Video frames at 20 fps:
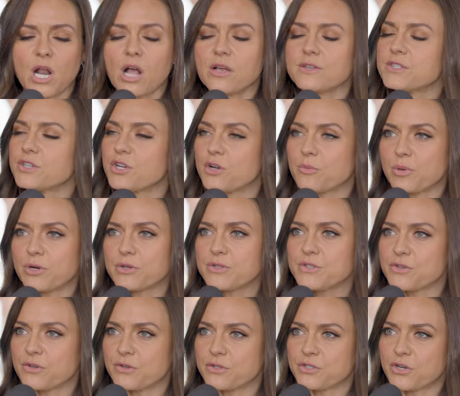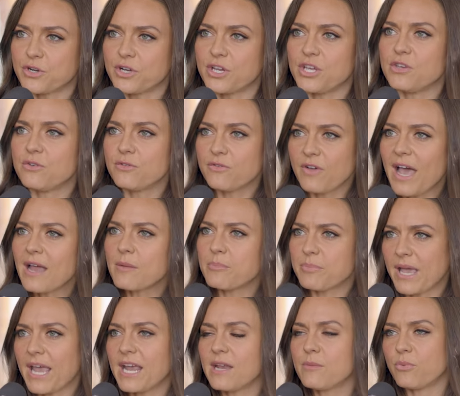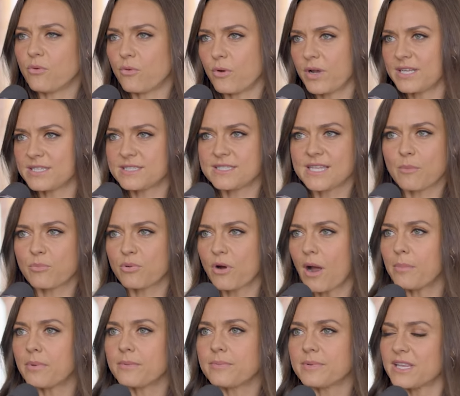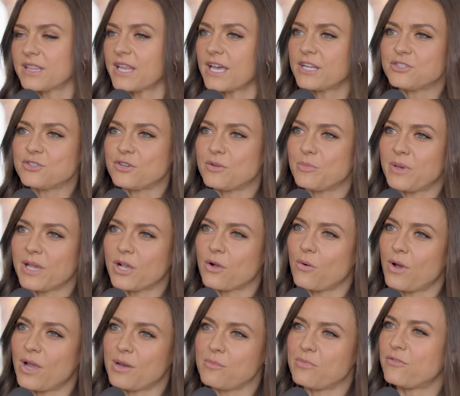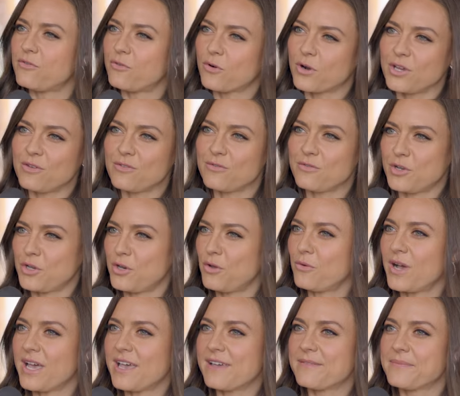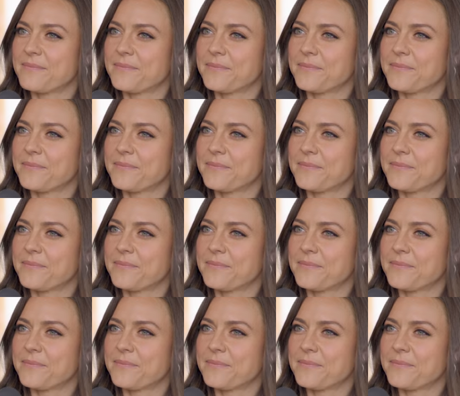but also your personal journey, you've had pain points that probably led you to Bitcoin before you even knew it.